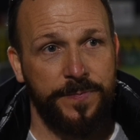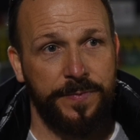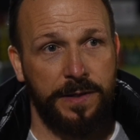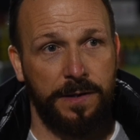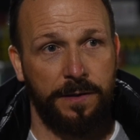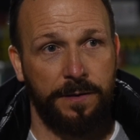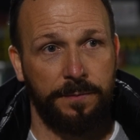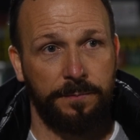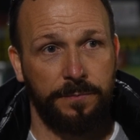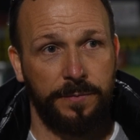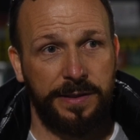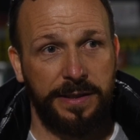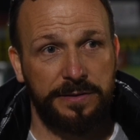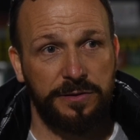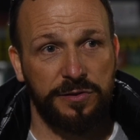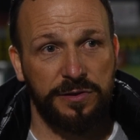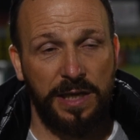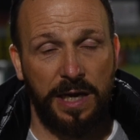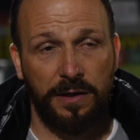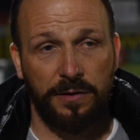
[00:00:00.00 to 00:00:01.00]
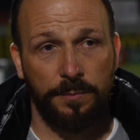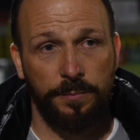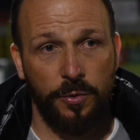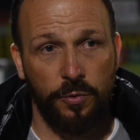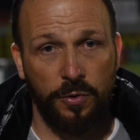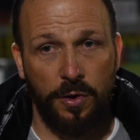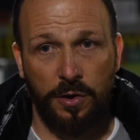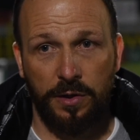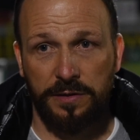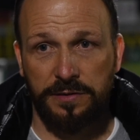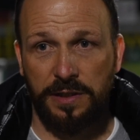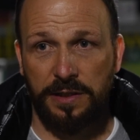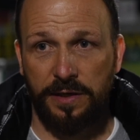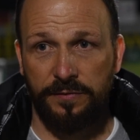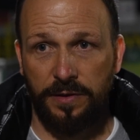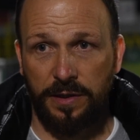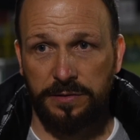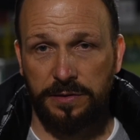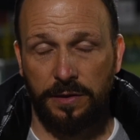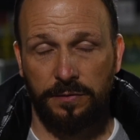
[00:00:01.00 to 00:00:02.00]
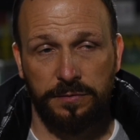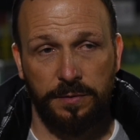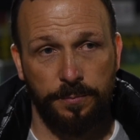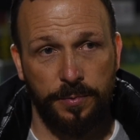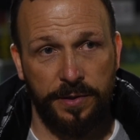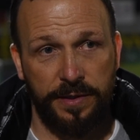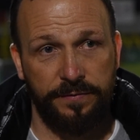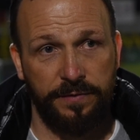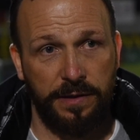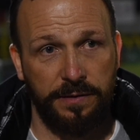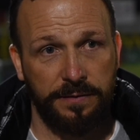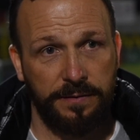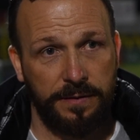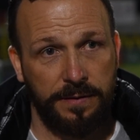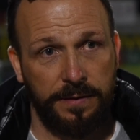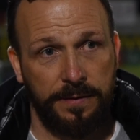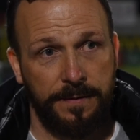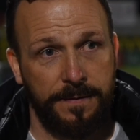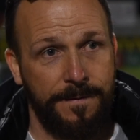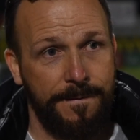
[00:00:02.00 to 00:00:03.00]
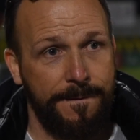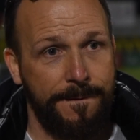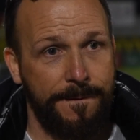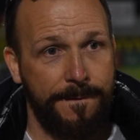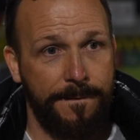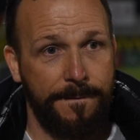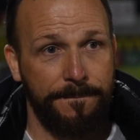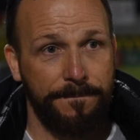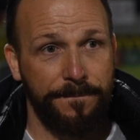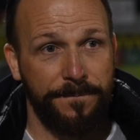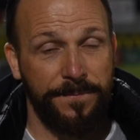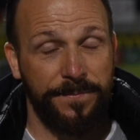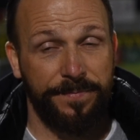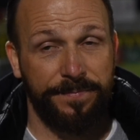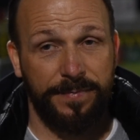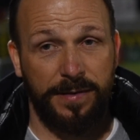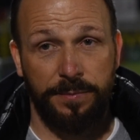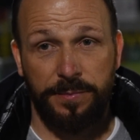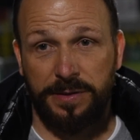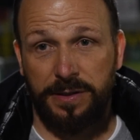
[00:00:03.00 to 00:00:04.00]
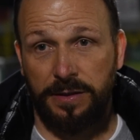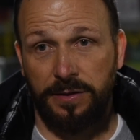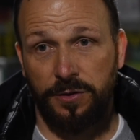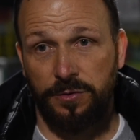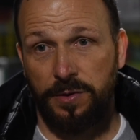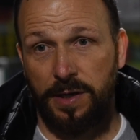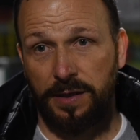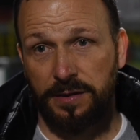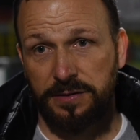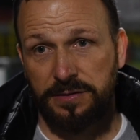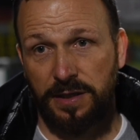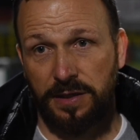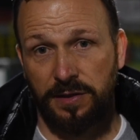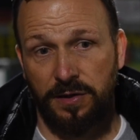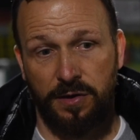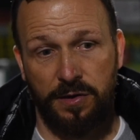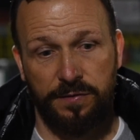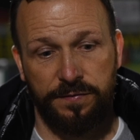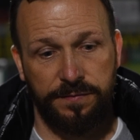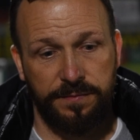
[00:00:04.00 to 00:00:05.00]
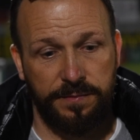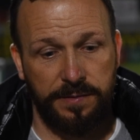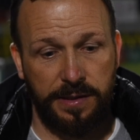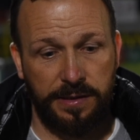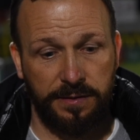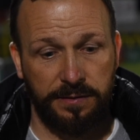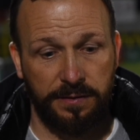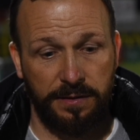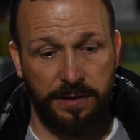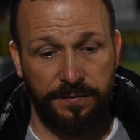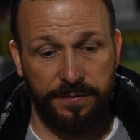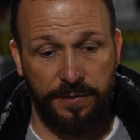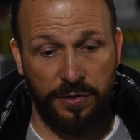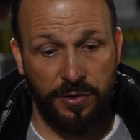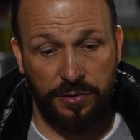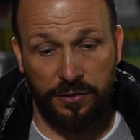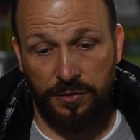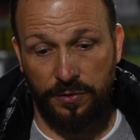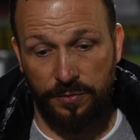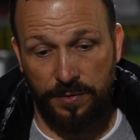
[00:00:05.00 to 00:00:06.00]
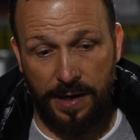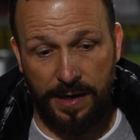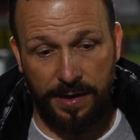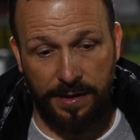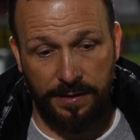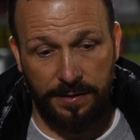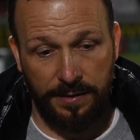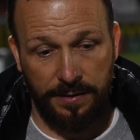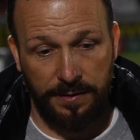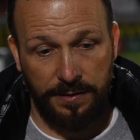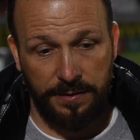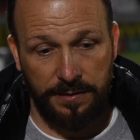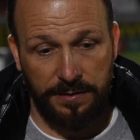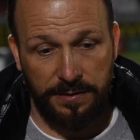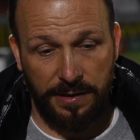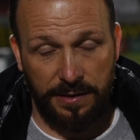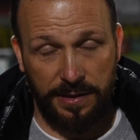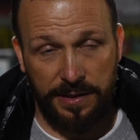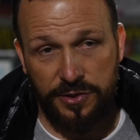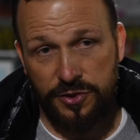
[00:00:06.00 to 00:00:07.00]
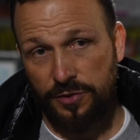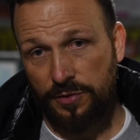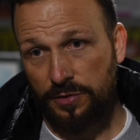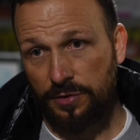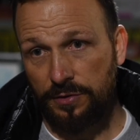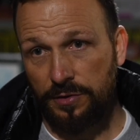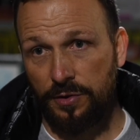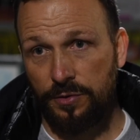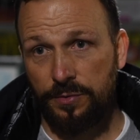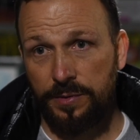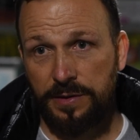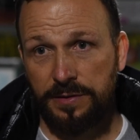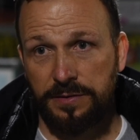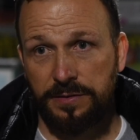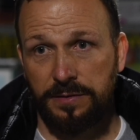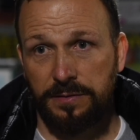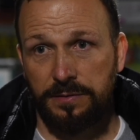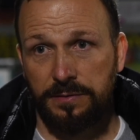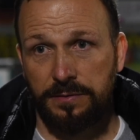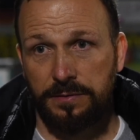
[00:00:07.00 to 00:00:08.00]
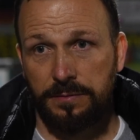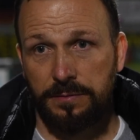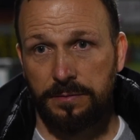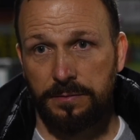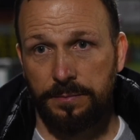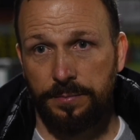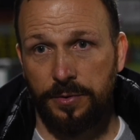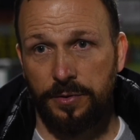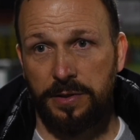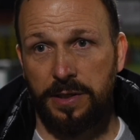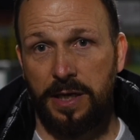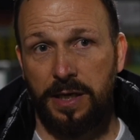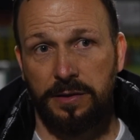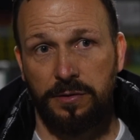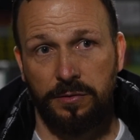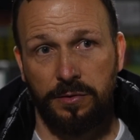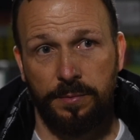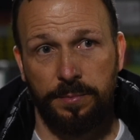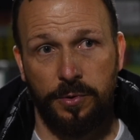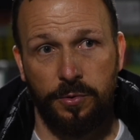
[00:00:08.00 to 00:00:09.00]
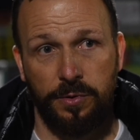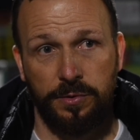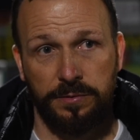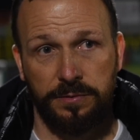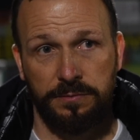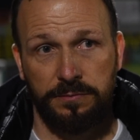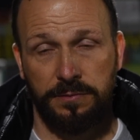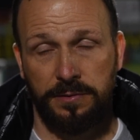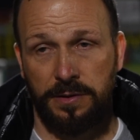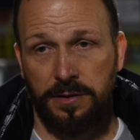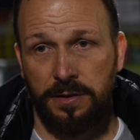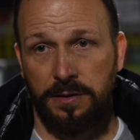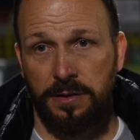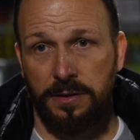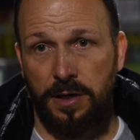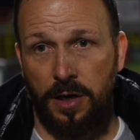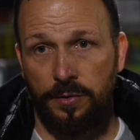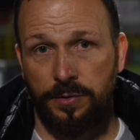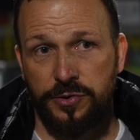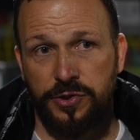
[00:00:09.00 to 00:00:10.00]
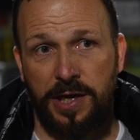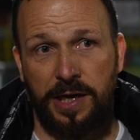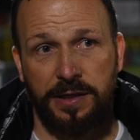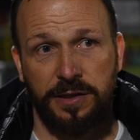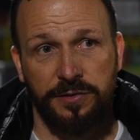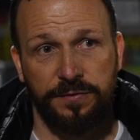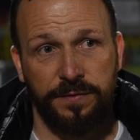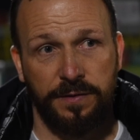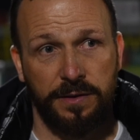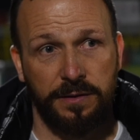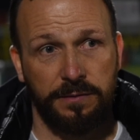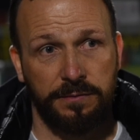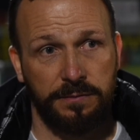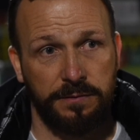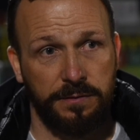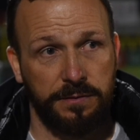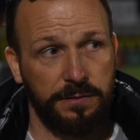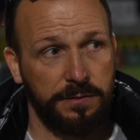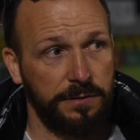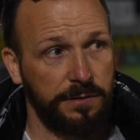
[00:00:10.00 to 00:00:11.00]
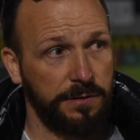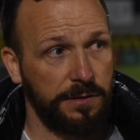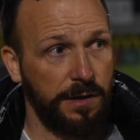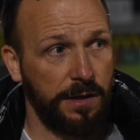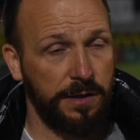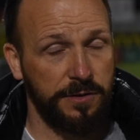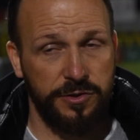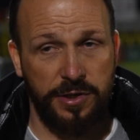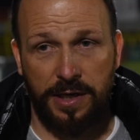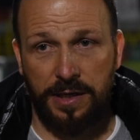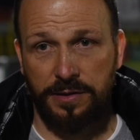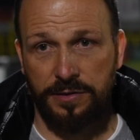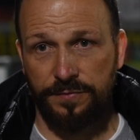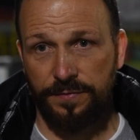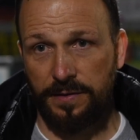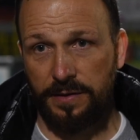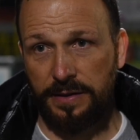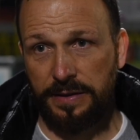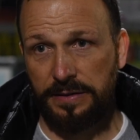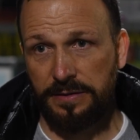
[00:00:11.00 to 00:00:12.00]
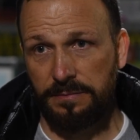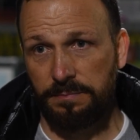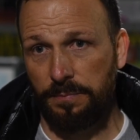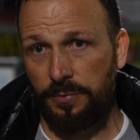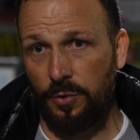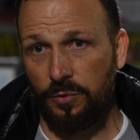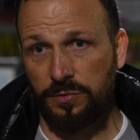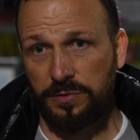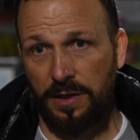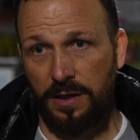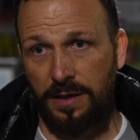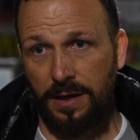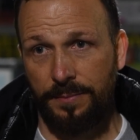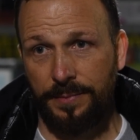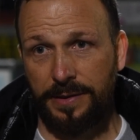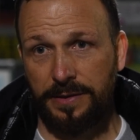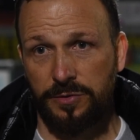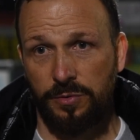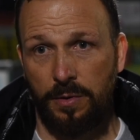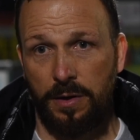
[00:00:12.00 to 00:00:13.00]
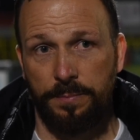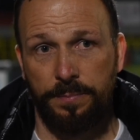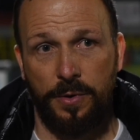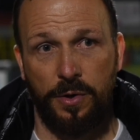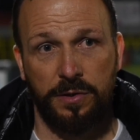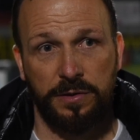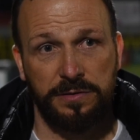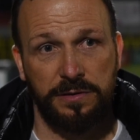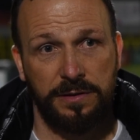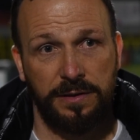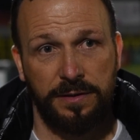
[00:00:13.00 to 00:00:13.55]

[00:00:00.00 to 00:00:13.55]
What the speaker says: We need to stay on the ball longer to give ourselves a breather. And we didn't do that in the second half. And if you're going to do that, the least you can do is put your head on the ball and go and challenge for these balls that are coming into our box.